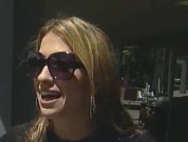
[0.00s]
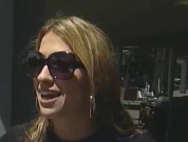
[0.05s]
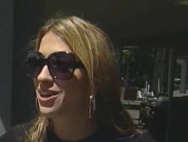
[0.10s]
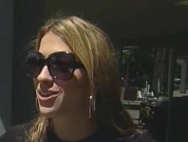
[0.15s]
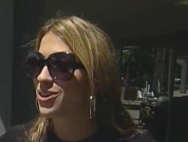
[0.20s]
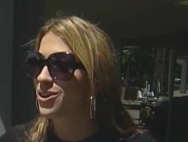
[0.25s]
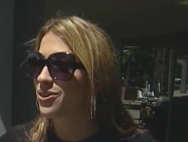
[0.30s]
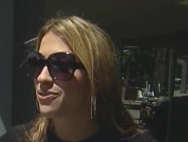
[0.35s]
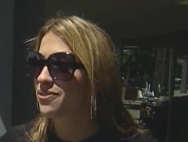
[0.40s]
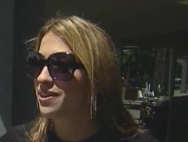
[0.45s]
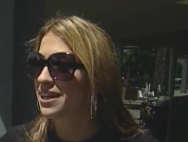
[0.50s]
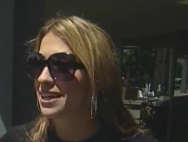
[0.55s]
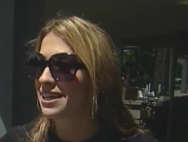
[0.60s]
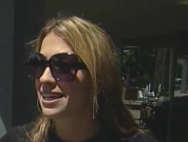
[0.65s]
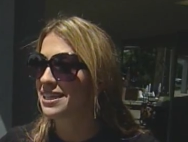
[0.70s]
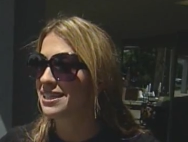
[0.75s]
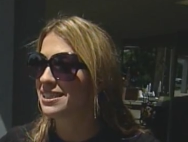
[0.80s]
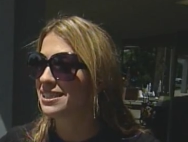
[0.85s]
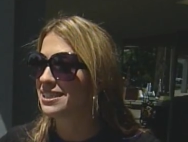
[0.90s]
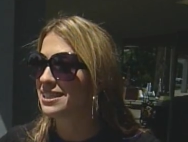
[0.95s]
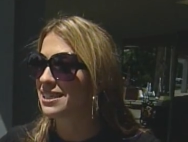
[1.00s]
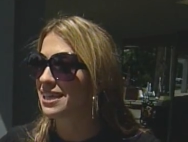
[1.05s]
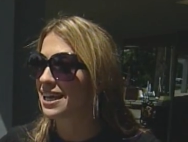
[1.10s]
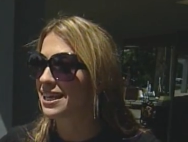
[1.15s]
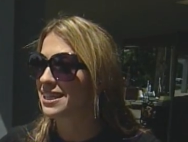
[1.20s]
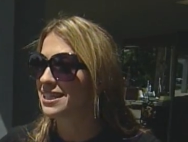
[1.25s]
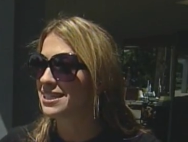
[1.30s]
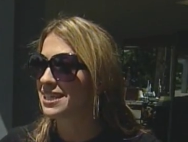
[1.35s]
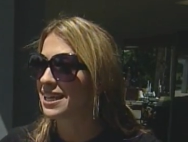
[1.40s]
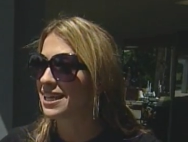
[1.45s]
don't know if I can I
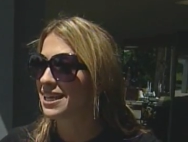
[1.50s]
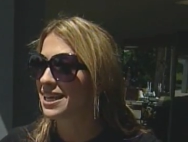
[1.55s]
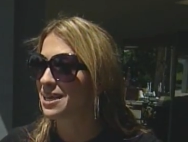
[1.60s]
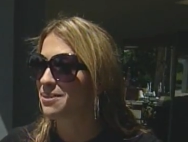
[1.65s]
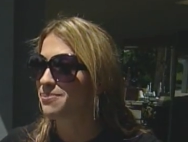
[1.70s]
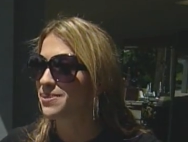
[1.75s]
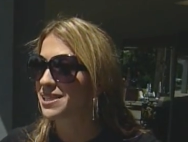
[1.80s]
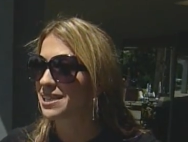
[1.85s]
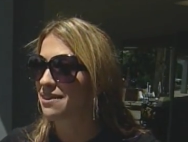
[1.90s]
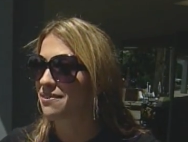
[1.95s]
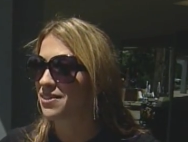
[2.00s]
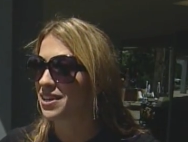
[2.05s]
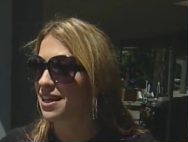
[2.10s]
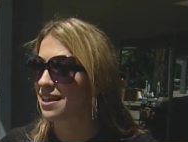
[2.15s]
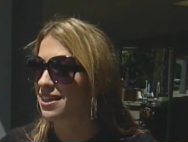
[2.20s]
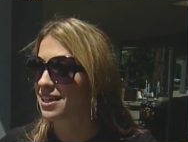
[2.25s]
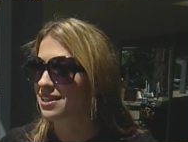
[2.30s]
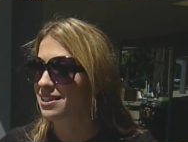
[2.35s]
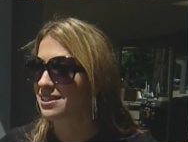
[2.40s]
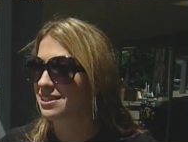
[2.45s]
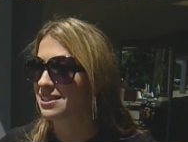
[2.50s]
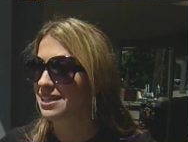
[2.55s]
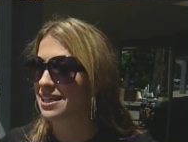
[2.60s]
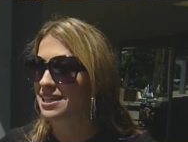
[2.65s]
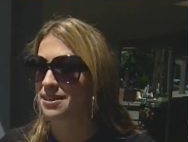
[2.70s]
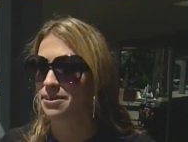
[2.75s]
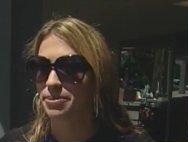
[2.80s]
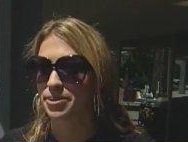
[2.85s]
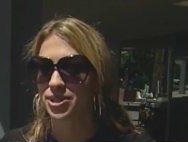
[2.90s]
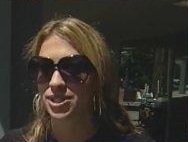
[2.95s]
can take Game Seven. I think this has
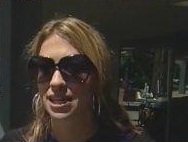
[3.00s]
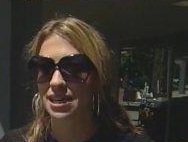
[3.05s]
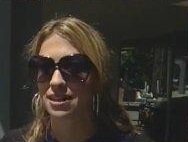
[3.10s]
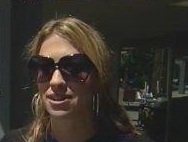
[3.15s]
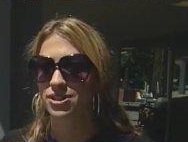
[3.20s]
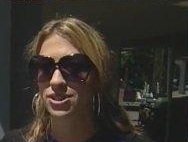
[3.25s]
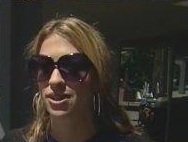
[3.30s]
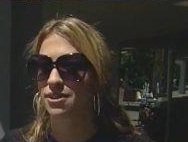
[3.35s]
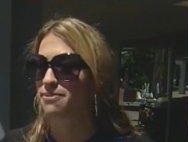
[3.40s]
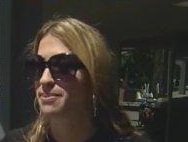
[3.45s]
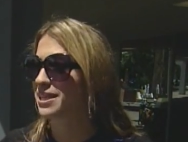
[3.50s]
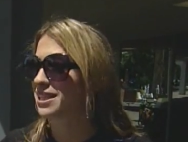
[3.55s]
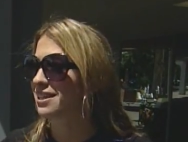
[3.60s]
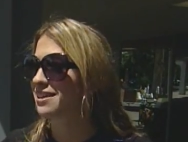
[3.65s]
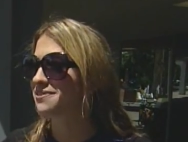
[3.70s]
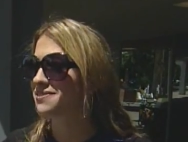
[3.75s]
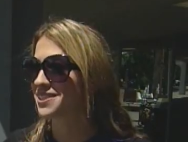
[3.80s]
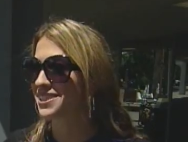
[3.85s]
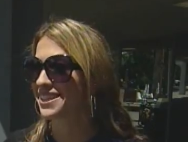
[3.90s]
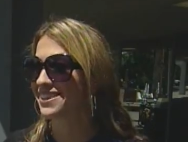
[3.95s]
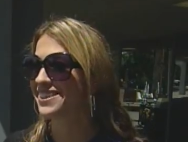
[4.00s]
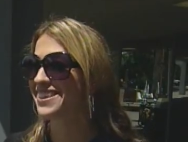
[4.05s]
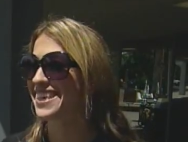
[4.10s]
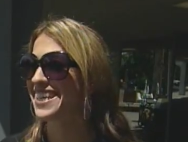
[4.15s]
taken about ten years off my life. So,